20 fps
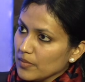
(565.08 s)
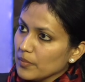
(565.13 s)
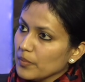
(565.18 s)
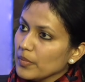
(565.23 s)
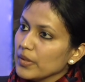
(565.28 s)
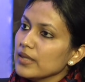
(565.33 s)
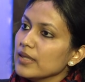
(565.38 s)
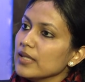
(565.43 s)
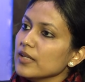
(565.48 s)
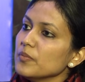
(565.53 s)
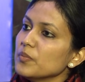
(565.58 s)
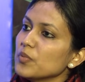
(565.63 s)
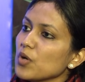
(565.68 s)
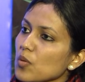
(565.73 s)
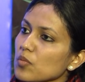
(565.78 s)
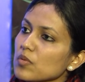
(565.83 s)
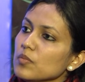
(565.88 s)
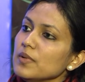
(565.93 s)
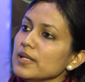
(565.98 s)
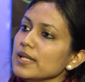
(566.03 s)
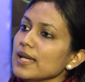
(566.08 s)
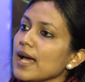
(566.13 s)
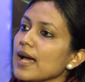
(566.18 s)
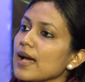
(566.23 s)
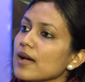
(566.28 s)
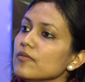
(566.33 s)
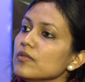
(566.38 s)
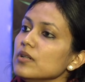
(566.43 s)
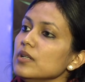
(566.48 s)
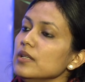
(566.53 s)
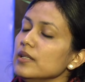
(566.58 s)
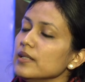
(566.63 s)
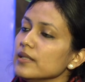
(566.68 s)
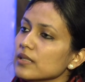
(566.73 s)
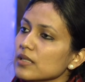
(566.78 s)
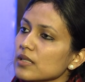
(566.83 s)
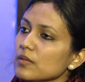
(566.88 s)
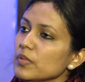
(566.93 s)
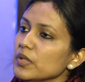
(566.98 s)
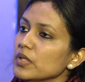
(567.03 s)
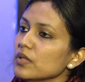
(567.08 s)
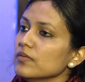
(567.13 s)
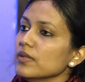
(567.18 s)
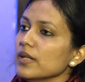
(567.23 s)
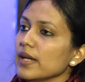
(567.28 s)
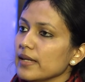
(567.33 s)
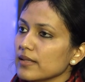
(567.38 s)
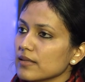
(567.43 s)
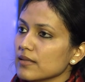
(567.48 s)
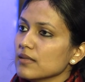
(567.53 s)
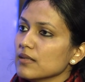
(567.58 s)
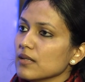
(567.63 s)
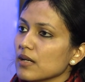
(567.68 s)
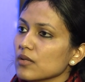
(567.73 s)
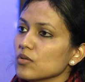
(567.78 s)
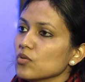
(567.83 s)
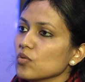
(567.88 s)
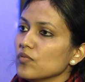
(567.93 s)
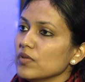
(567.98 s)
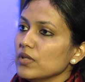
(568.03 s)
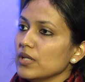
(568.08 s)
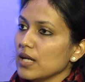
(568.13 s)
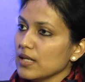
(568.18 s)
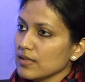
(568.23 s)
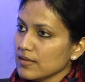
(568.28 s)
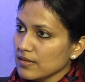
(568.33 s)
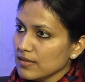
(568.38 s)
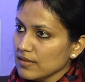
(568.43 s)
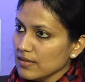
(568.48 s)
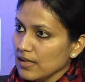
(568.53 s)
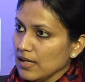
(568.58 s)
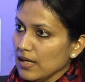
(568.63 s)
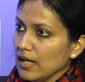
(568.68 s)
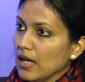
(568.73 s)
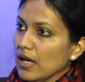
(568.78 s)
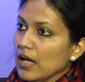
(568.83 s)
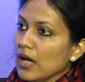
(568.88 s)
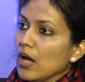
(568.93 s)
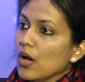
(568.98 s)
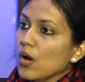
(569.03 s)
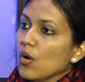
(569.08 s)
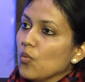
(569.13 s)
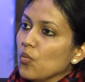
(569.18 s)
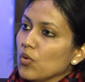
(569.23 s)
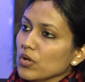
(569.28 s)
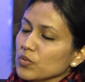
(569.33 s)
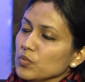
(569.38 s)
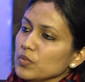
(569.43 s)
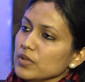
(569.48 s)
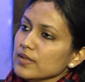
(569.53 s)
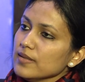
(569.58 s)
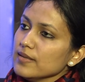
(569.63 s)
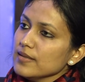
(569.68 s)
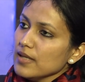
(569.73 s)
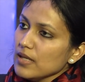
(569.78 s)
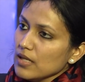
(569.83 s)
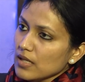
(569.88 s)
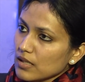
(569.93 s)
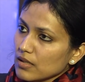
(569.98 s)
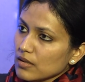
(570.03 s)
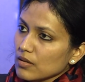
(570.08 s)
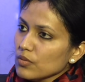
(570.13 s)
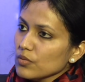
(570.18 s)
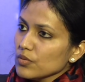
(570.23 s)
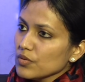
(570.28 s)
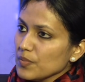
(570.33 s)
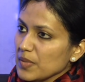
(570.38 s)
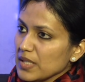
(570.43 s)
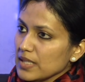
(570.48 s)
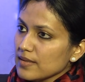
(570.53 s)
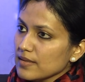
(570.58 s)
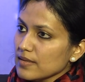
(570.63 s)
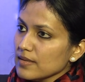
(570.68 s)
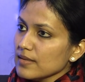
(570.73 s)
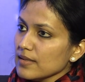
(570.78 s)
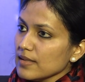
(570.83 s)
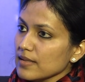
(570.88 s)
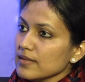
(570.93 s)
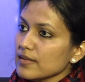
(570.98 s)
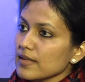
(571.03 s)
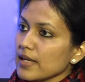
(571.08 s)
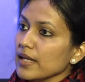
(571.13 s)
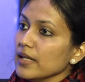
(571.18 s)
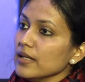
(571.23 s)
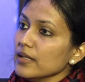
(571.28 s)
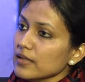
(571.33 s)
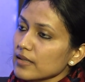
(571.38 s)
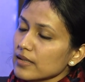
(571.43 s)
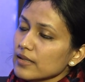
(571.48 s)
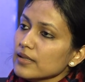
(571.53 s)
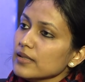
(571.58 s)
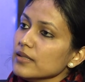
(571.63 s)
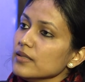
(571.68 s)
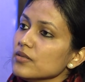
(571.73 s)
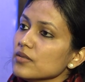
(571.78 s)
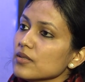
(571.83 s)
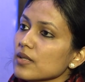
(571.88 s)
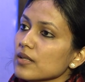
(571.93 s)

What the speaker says: but they probably have a little bit of a head start over us. What we are seeing in those spaces is India is